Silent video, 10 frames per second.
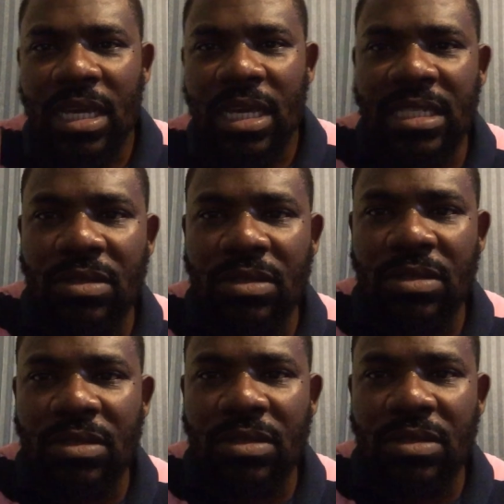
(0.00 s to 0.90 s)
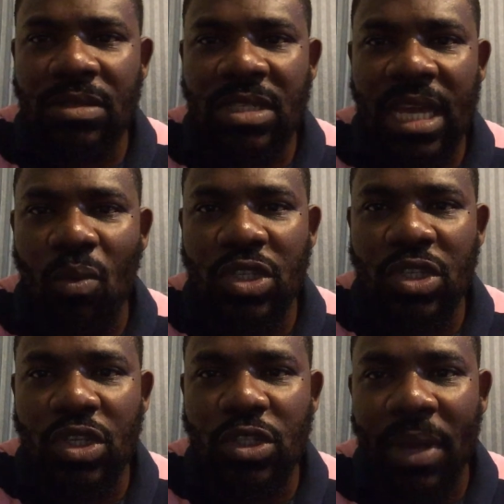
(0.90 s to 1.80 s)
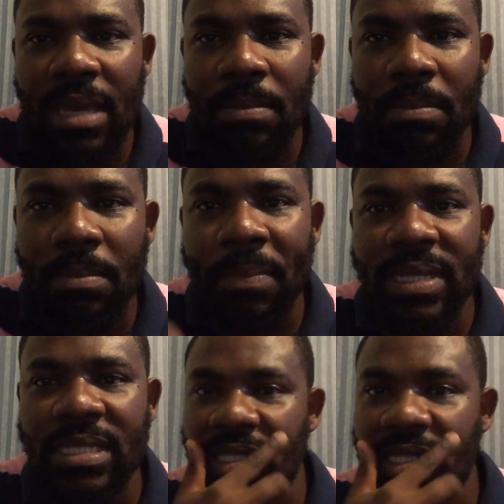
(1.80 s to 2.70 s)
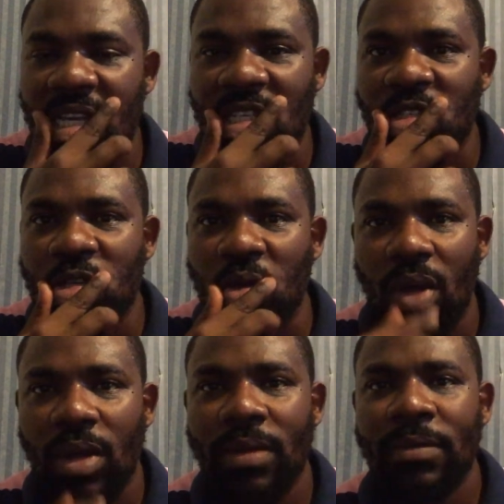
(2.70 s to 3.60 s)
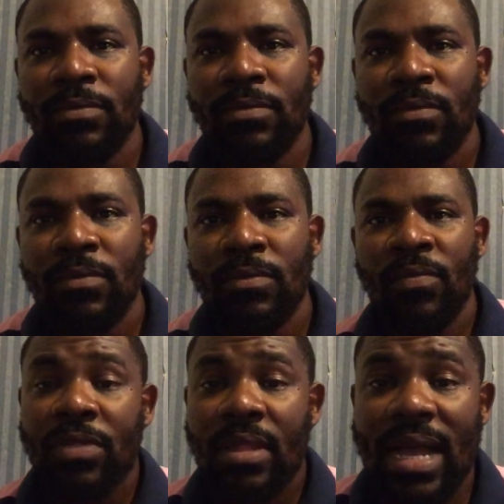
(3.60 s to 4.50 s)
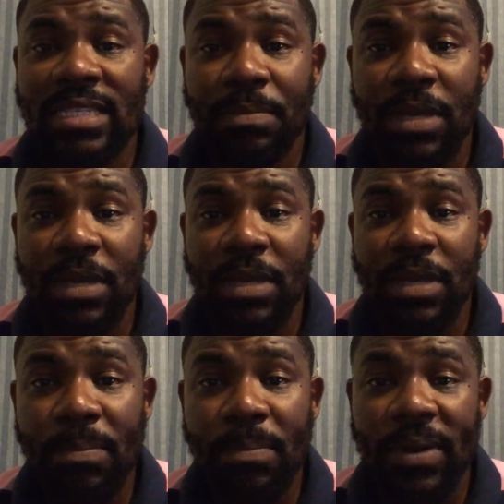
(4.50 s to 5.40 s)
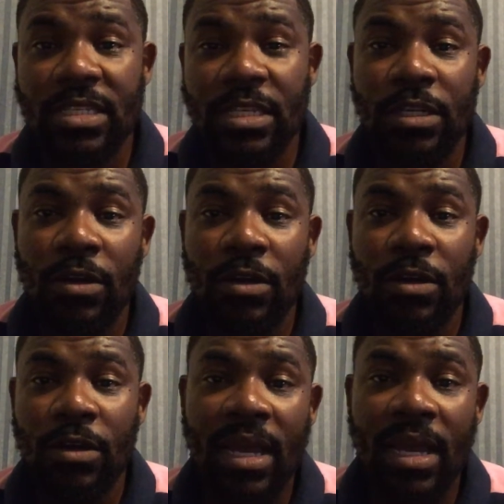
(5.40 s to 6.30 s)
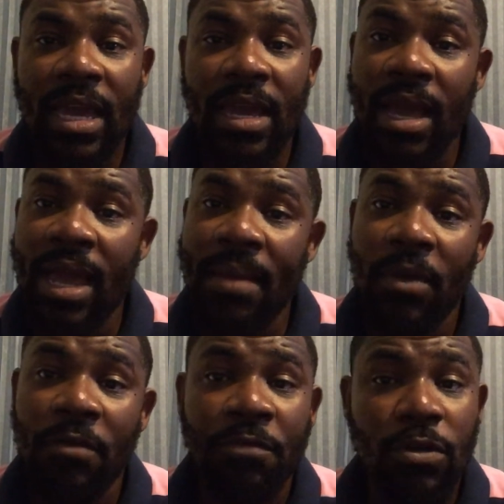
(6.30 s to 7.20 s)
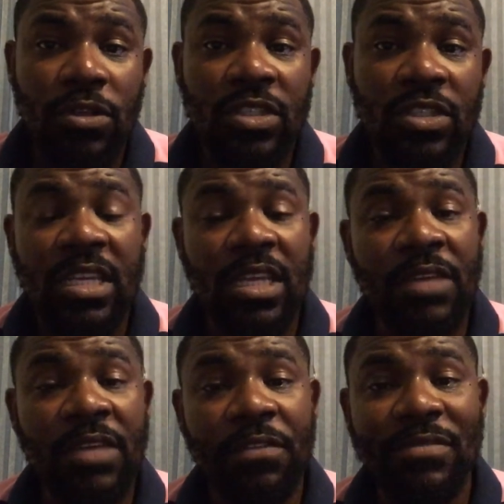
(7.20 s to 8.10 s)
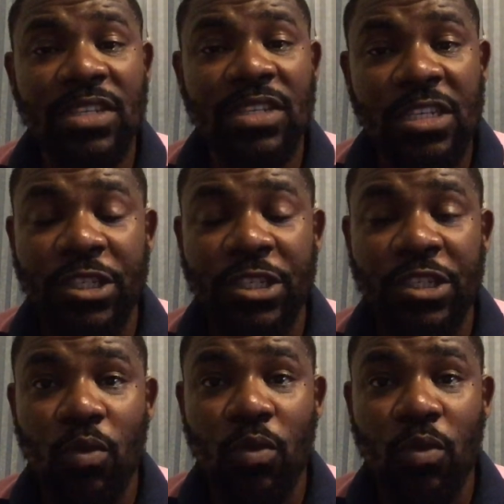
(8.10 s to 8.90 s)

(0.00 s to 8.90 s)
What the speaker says: he's still saying he wants you to pay him percentage too? That's a bit complex, you know. I am, unfortunately, if you have a situation